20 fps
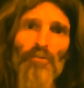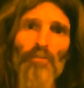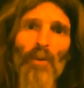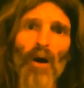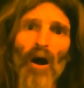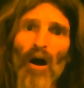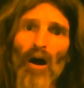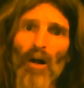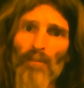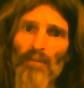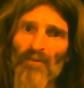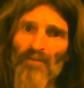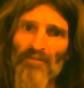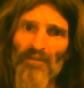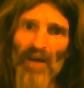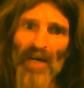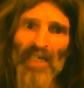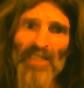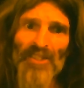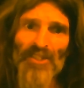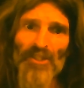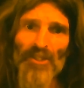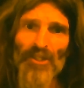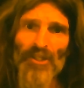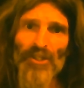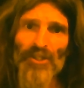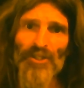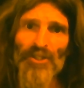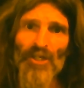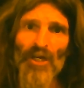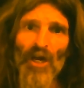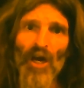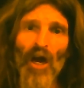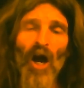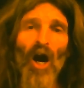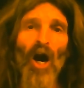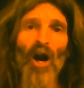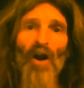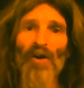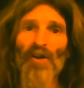ball professors
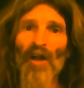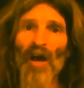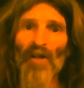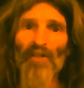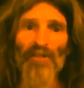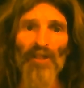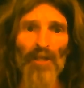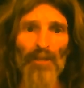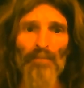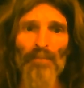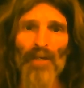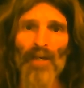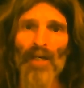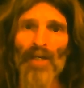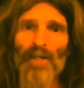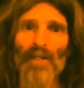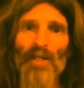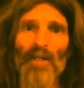are nothing but